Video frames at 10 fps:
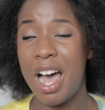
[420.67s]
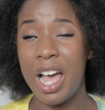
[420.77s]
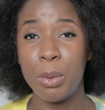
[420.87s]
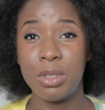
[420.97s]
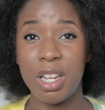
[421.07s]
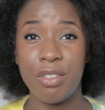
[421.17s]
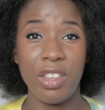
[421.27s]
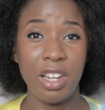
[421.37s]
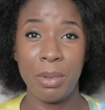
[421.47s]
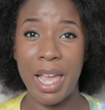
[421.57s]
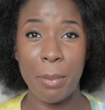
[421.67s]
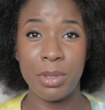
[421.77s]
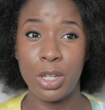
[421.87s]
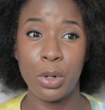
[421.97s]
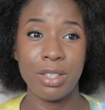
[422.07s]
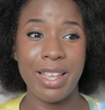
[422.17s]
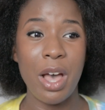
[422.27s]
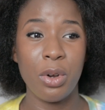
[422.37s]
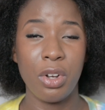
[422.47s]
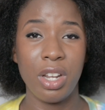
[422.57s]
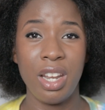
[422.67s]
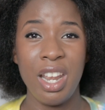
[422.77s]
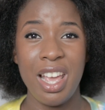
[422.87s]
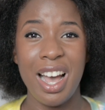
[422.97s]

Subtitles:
I would definitely be happy to go to town on it.